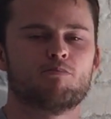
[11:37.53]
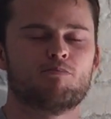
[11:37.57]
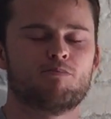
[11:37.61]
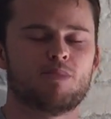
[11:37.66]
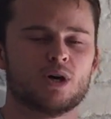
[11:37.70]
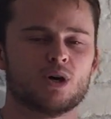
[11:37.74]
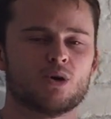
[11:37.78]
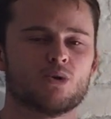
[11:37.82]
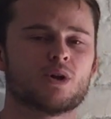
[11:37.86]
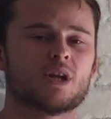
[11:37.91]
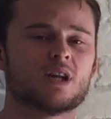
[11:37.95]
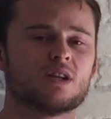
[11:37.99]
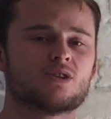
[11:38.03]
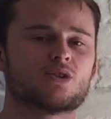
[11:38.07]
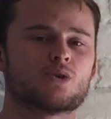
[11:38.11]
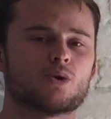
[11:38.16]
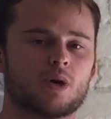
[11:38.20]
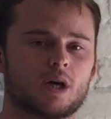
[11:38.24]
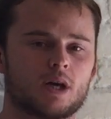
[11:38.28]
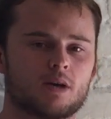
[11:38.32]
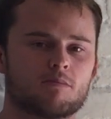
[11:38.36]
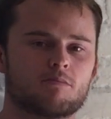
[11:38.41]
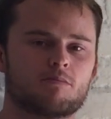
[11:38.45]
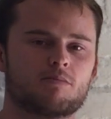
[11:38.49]
Build into
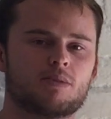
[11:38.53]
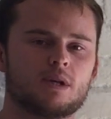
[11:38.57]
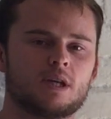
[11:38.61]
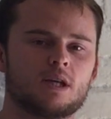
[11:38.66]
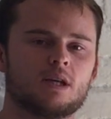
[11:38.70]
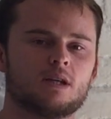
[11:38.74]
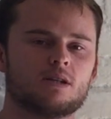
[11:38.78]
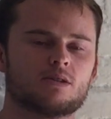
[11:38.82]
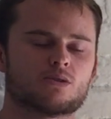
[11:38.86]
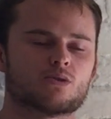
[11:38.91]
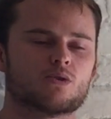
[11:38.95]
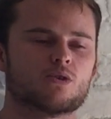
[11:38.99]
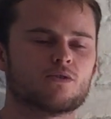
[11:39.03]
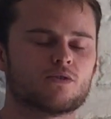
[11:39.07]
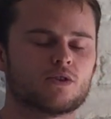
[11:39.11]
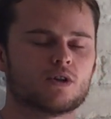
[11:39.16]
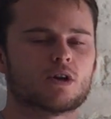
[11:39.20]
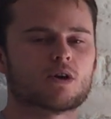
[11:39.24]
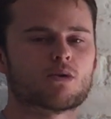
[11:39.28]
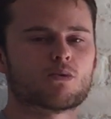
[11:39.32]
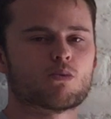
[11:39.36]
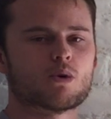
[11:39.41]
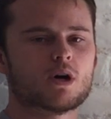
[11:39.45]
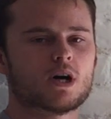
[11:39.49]
it, be sort
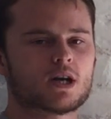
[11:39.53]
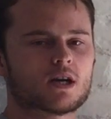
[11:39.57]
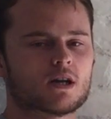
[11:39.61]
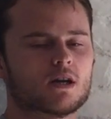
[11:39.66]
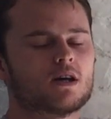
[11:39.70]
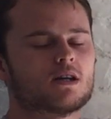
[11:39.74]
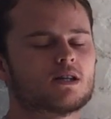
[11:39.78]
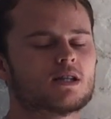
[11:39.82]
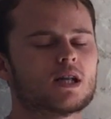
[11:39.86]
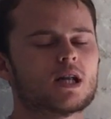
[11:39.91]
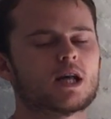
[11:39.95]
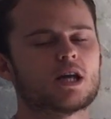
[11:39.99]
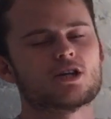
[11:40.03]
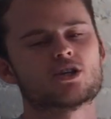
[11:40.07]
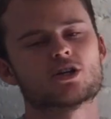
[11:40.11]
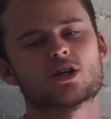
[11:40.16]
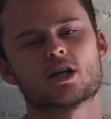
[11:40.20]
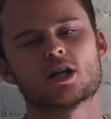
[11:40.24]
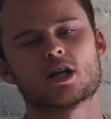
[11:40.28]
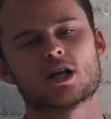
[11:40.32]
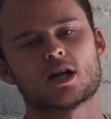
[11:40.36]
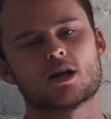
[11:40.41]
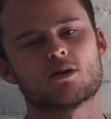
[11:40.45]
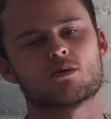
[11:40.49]
of work in
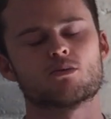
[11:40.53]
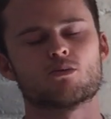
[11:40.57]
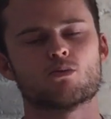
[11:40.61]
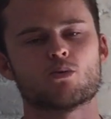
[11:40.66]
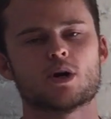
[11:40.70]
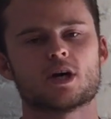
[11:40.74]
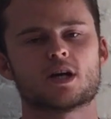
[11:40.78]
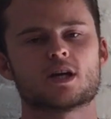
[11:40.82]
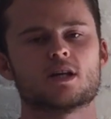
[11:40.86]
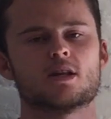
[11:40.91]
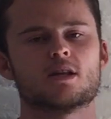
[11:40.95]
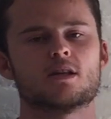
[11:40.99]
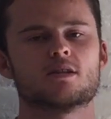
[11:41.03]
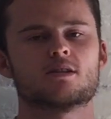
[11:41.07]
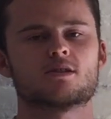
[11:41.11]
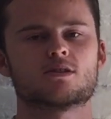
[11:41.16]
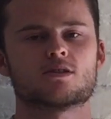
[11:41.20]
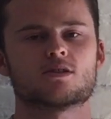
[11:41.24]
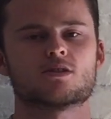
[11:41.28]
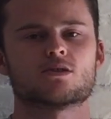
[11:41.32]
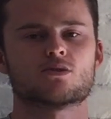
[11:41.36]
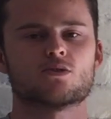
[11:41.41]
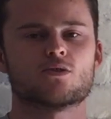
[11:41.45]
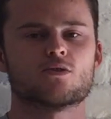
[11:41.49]
isolation and then work
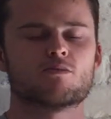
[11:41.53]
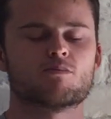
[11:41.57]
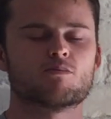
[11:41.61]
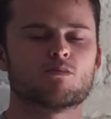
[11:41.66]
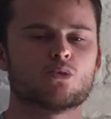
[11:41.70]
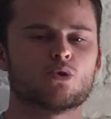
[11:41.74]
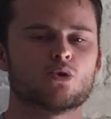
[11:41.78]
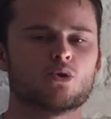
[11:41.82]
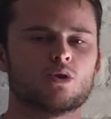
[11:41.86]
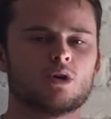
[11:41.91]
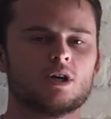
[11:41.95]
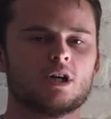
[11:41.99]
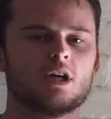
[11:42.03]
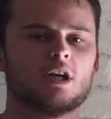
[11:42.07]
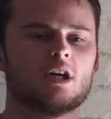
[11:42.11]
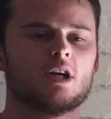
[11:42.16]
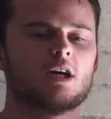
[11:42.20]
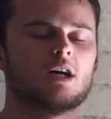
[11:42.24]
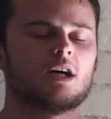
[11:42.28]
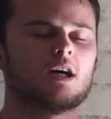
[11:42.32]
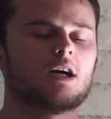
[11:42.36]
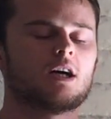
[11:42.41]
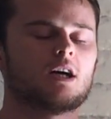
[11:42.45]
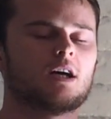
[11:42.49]
into sort of more
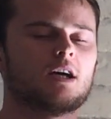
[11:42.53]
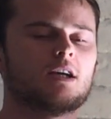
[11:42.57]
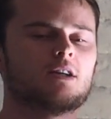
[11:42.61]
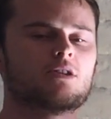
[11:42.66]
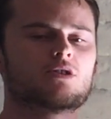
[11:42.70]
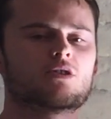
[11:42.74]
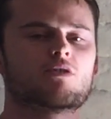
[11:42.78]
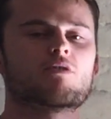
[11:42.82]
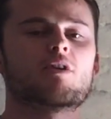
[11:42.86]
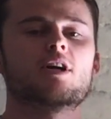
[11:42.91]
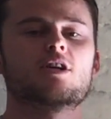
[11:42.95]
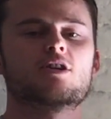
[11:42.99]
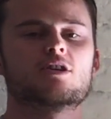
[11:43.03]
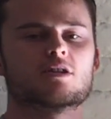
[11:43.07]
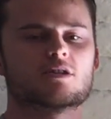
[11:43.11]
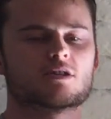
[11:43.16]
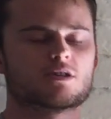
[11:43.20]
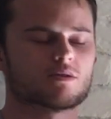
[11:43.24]
integration.